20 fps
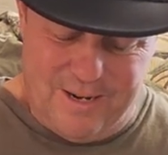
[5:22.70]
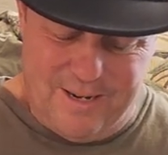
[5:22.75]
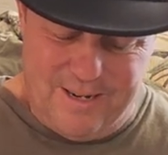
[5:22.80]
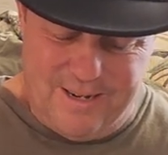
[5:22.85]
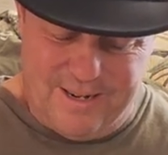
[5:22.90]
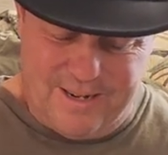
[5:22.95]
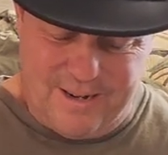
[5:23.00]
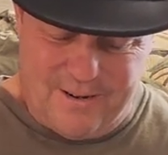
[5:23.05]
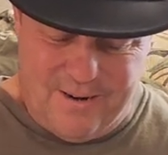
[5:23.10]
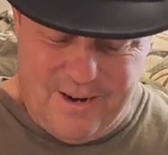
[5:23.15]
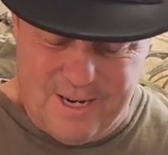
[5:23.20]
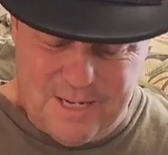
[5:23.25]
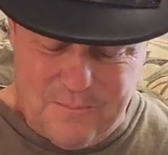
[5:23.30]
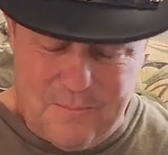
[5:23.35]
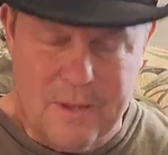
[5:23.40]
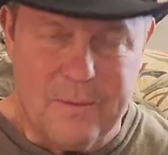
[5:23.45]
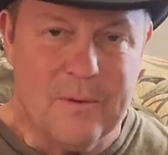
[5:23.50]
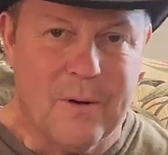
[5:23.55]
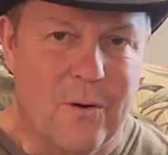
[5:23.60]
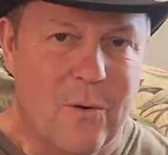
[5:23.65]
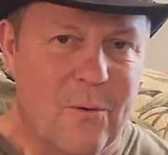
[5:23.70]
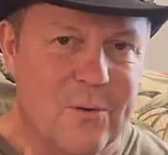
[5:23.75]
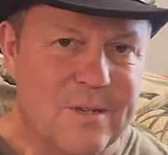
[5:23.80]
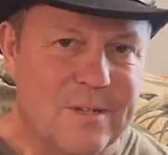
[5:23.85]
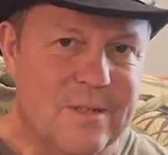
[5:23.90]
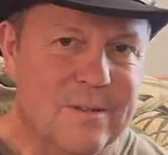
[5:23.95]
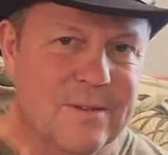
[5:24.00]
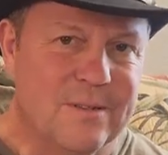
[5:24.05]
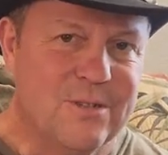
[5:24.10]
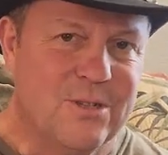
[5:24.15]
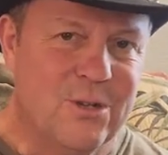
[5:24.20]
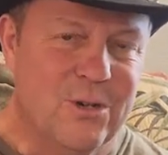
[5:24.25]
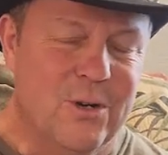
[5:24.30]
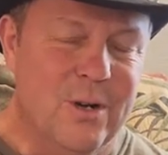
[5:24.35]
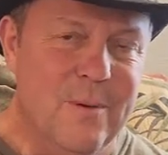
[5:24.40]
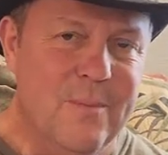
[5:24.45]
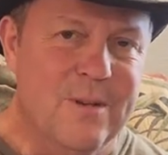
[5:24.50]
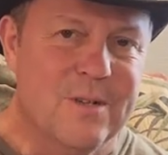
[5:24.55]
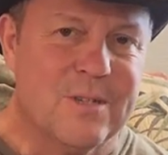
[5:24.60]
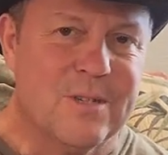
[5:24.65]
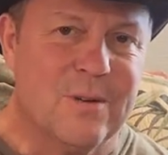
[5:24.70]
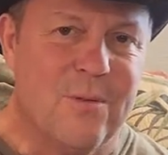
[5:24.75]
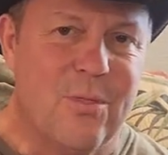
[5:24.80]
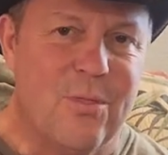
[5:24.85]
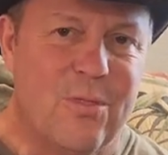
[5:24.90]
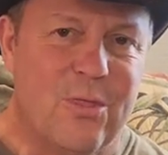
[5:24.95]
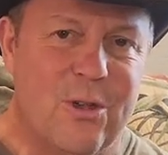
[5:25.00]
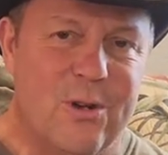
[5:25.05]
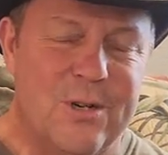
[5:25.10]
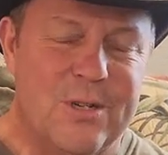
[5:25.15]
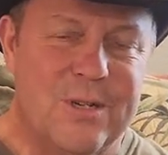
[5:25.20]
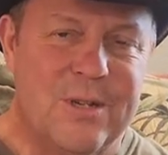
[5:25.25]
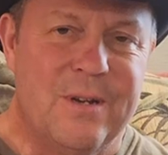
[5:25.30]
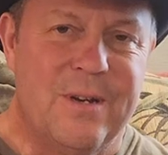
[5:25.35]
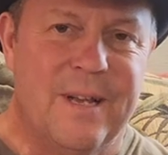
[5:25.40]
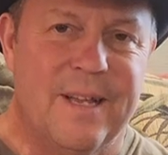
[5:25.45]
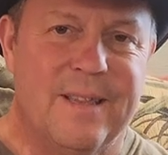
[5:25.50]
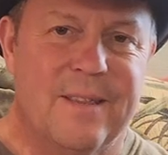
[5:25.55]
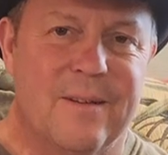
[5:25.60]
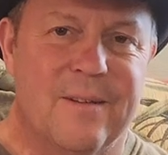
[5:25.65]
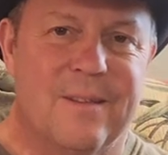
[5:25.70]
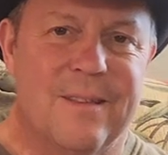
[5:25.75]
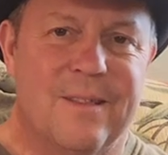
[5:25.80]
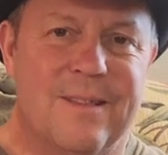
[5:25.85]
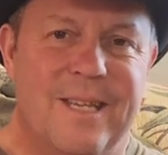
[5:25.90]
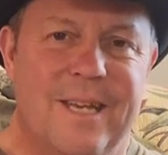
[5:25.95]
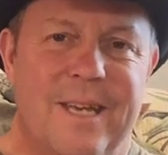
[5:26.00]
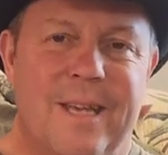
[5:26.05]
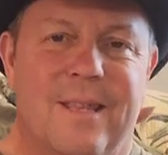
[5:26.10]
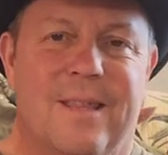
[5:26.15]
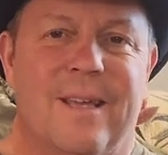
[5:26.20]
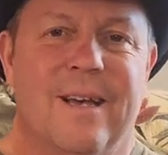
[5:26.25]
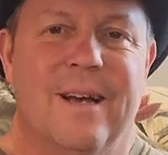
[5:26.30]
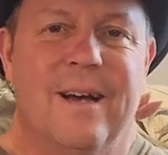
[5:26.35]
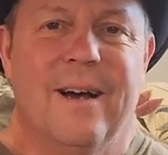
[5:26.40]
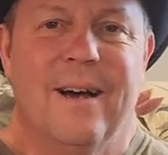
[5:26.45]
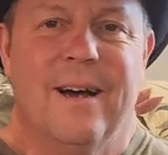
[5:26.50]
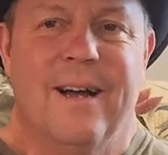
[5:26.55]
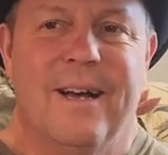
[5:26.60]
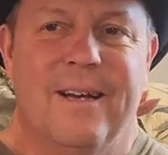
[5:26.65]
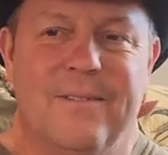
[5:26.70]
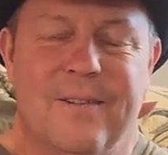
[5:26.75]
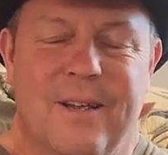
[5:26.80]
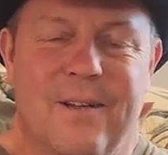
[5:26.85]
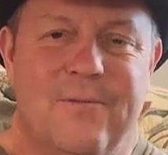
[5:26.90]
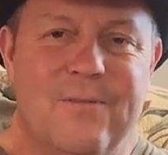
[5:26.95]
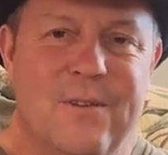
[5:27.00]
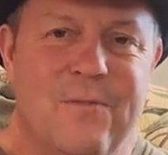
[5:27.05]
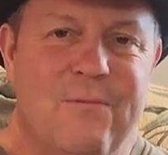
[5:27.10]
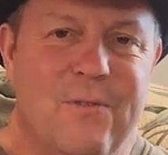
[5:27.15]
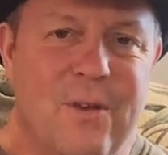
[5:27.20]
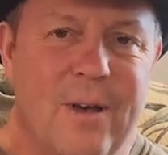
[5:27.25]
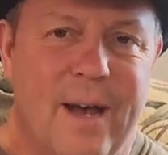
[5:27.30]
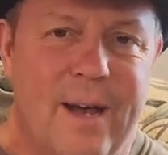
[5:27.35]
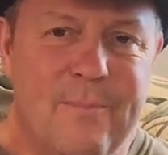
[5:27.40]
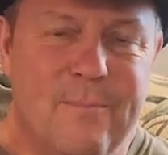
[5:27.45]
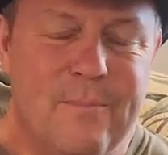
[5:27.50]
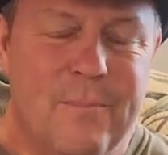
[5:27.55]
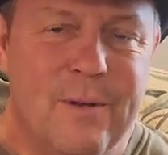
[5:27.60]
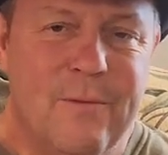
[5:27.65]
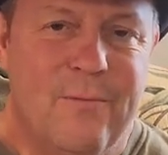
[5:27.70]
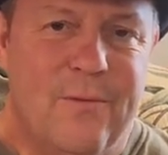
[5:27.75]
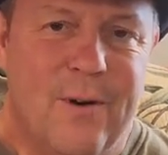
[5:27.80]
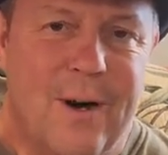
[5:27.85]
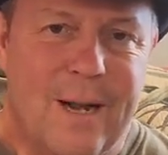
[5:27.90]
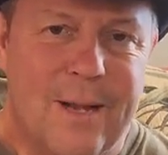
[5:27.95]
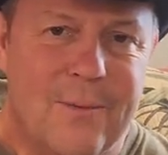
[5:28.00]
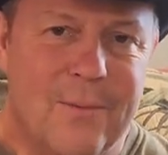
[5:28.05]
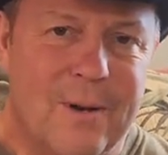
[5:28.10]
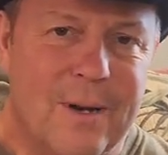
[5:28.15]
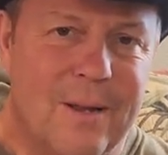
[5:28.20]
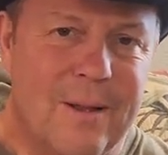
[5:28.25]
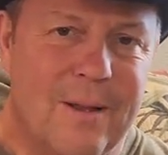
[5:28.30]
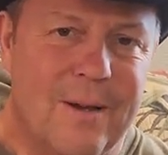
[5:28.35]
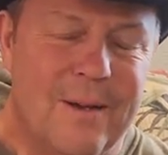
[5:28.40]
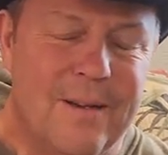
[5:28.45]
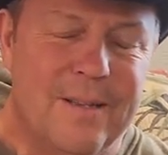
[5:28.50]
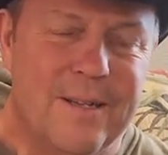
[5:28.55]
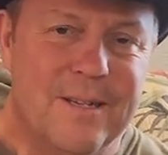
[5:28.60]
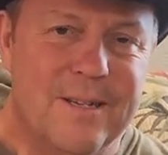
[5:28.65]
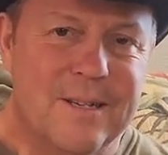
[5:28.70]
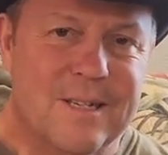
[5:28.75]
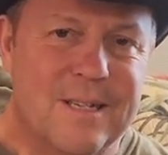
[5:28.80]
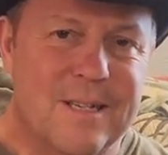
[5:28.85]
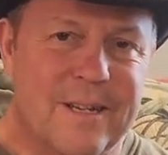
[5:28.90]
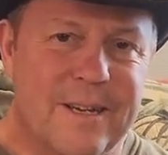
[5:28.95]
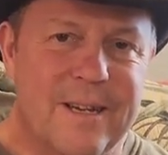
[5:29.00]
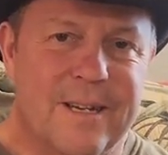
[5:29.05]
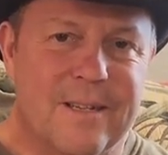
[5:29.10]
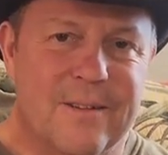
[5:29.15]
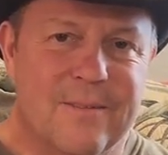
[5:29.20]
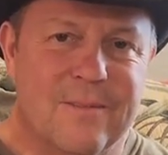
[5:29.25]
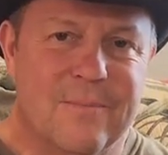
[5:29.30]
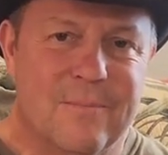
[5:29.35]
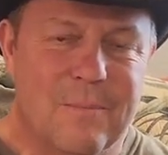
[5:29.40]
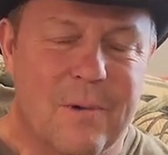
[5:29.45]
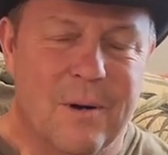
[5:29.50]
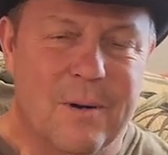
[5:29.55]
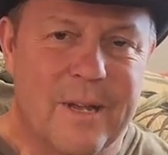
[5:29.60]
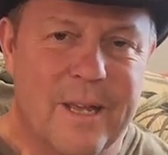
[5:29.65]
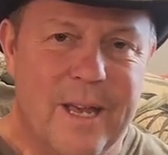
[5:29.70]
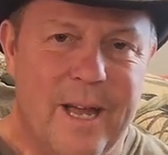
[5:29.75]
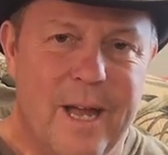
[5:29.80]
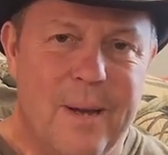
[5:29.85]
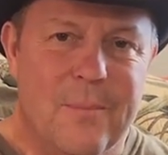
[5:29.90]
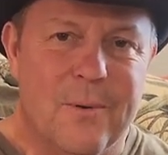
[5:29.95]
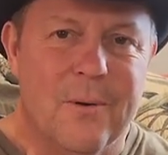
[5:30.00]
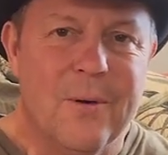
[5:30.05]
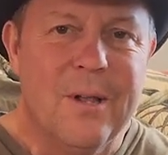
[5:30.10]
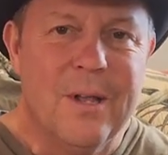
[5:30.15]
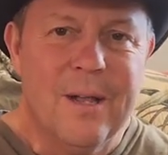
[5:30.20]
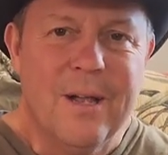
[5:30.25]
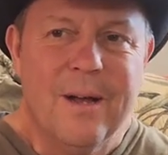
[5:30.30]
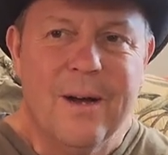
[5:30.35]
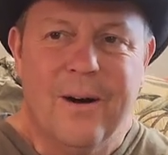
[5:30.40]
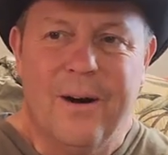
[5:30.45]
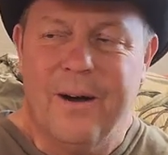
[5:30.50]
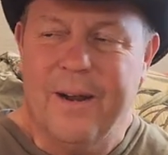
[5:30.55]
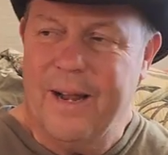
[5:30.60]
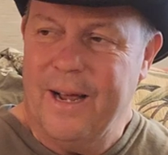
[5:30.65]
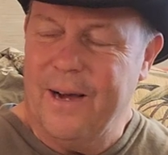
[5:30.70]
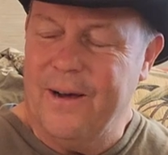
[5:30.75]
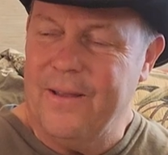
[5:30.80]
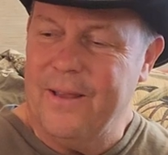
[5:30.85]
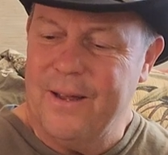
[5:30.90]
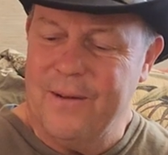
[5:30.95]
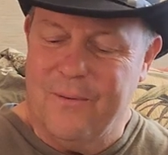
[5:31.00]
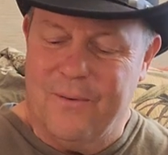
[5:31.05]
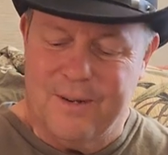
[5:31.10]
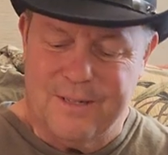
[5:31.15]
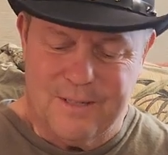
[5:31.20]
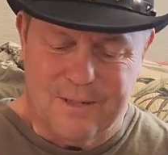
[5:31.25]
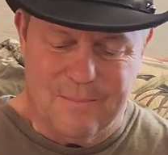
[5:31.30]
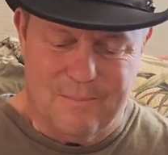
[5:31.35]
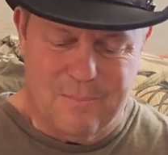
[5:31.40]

It, it, cracks, and of course the Germans are thirsting at the teeth. If, if you haven't been following along, they just leaked a, a cable on how they want to